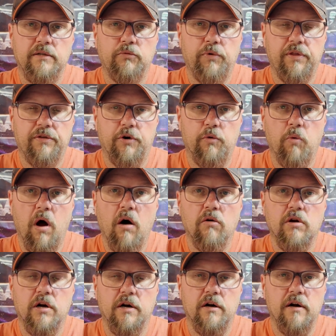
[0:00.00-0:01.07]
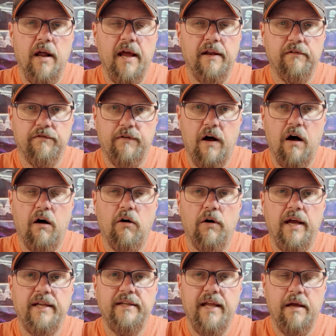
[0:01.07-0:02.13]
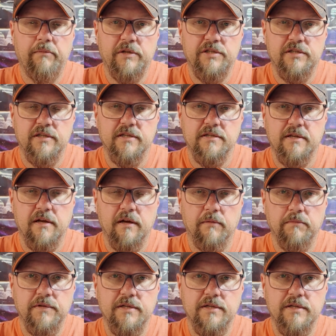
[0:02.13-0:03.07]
with their walker and fall and damage the stump.